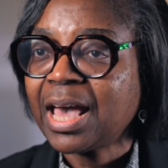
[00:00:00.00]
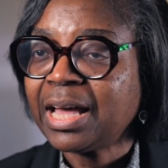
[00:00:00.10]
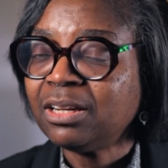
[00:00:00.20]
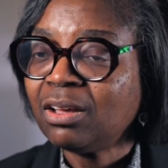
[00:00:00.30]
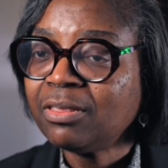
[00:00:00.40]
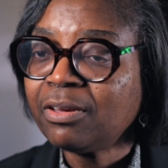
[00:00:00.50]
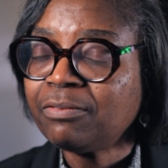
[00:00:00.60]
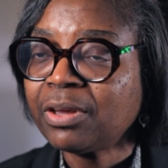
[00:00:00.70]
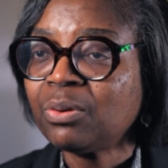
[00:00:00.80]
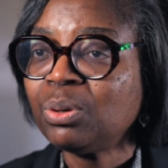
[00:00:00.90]
Another
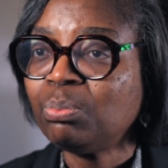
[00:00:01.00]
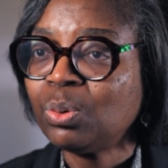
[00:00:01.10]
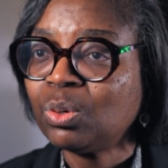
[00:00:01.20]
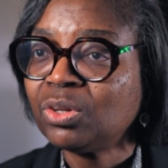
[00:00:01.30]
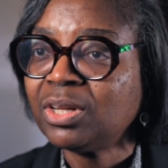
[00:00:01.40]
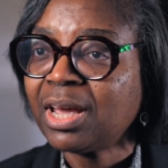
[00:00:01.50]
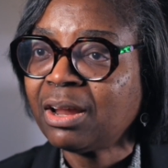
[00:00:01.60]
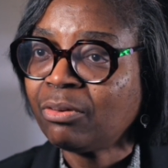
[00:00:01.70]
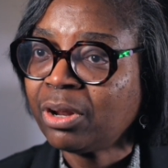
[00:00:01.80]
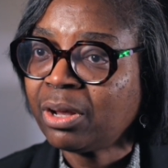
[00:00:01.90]
very important
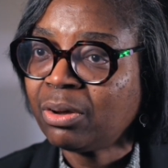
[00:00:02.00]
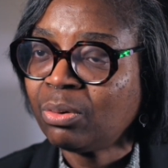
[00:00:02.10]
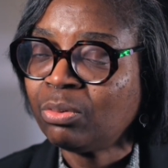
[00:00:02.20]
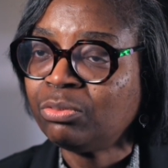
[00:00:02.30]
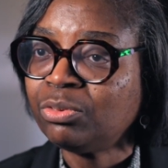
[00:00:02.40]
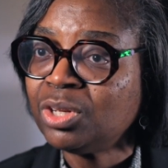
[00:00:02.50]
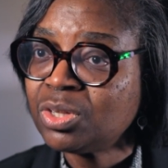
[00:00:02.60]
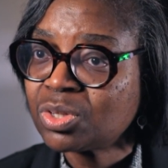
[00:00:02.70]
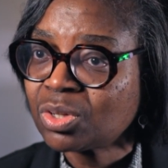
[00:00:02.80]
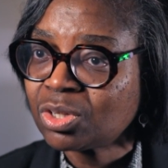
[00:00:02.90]
area of
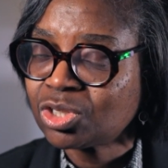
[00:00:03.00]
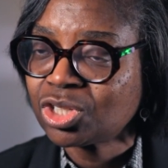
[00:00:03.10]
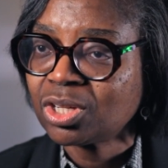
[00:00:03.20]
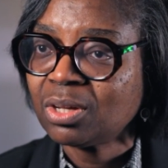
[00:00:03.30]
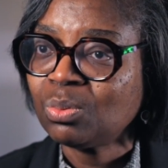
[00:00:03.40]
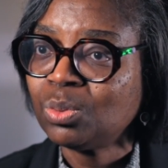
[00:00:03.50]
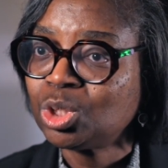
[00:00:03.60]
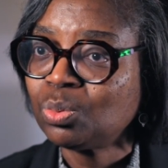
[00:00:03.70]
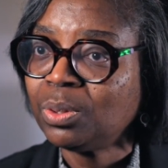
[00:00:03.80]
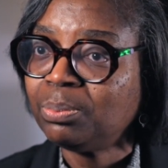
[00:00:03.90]
research,
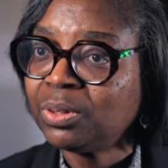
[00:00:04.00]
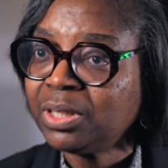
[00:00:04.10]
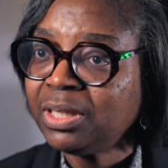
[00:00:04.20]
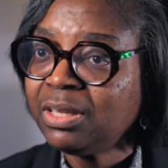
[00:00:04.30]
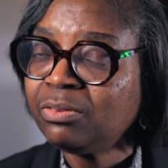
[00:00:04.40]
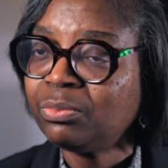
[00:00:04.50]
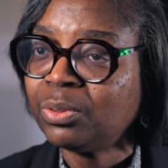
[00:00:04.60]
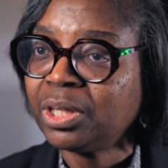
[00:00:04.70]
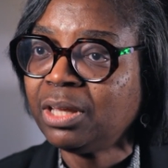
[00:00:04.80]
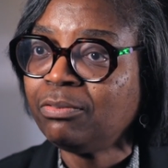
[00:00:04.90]
which we believe
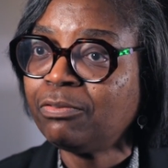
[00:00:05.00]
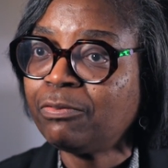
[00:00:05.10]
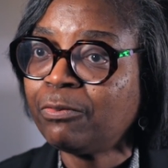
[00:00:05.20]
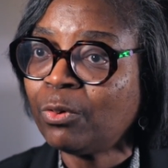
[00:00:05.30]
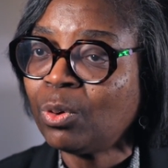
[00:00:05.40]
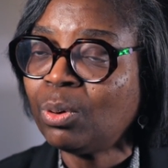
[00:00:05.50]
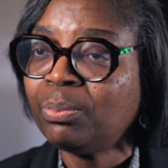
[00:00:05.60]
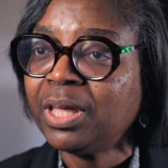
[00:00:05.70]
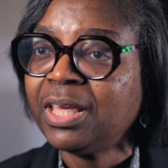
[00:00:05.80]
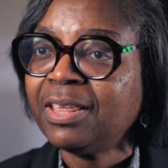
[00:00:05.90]
will inform
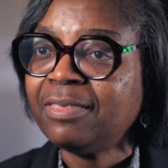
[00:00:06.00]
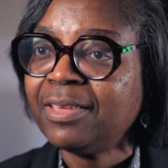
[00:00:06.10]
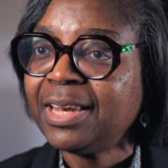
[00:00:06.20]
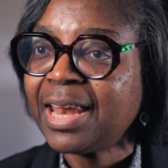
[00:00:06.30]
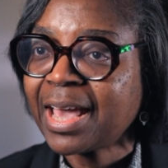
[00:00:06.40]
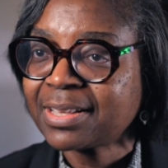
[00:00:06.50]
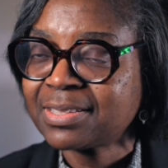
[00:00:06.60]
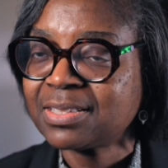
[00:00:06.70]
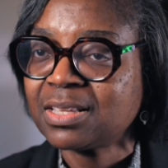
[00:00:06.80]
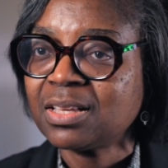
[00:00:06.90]
the
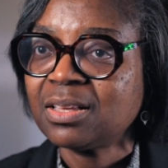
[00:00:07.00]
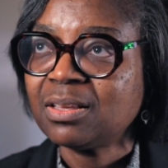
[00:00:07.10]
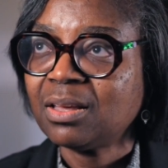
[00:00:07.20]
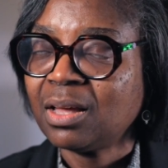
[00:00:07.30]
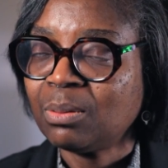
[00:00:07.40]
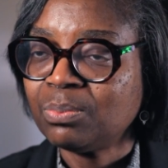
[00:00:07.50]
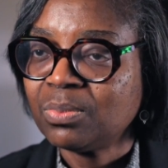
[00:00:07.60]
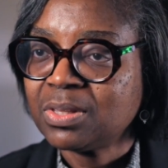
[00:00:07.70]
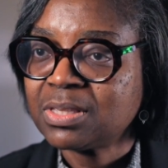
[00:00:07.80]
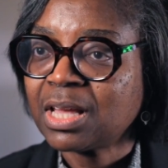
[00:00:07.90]
next
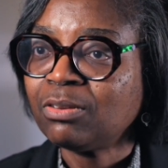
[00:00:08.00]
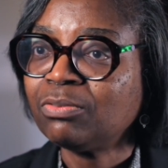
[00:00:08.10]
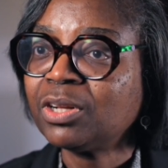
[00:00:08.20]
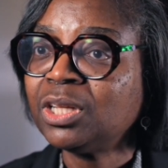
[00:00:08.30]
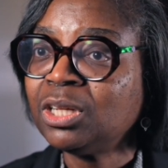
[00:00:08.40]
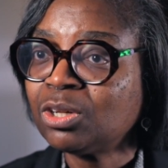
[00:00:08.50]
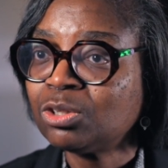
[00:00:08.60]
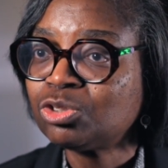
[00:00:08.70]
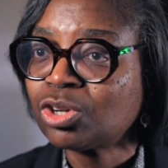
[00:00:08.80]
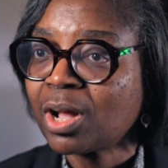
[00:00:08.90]
set of
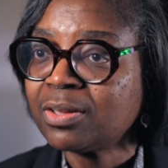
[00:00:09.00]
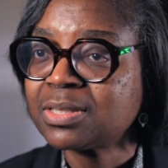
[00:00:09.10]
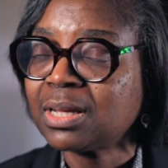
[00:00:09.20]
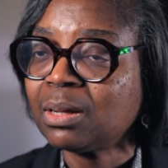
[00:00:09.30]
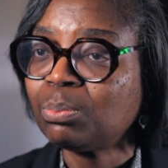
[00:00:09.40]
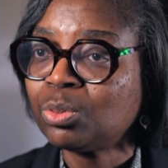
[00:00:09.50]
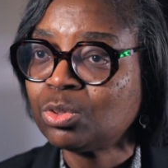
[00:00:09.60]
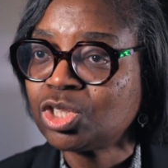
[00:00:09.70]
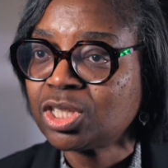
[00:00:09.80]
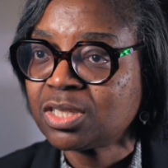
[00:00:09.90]
clinical trials and
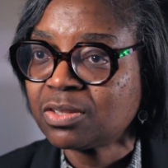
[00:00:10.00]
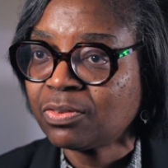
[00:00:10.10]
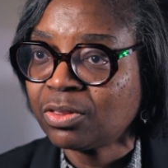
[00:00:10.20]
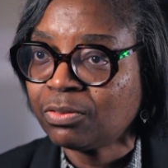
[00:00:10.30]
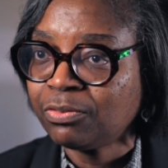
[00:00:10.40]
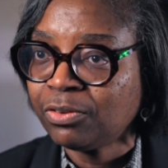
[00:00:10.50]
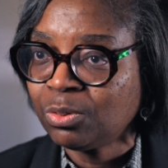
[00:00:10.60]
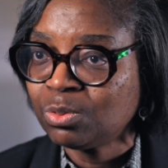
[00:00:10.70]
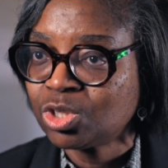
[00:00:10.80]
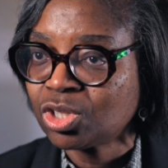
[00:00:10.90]
approaches for the
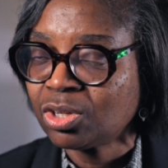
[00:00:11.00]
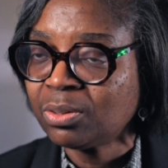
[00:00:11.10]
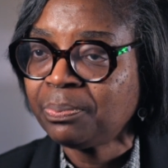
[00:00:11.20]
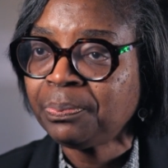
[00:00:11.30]
future,